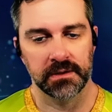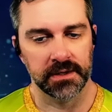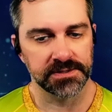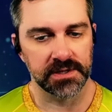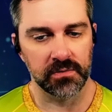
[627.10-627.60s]

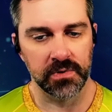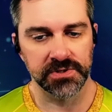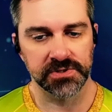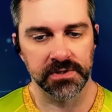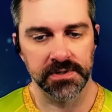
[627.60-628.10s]
I said it
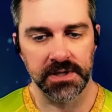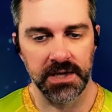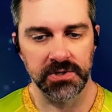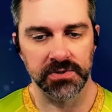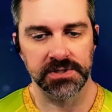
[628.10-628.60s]
once during the
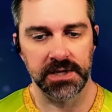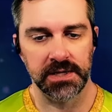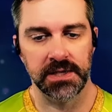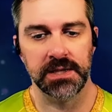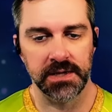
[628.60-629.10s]
cage. I'll say it
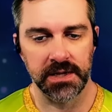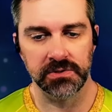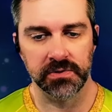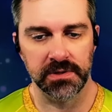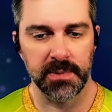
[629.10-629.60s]
again now
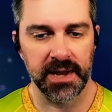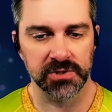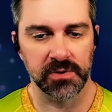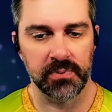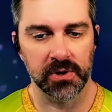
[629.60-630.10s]
during the
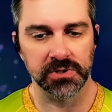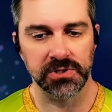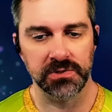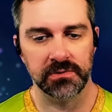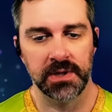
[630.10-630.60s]
Menagerie Part
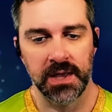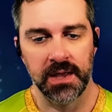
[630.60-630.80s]
2.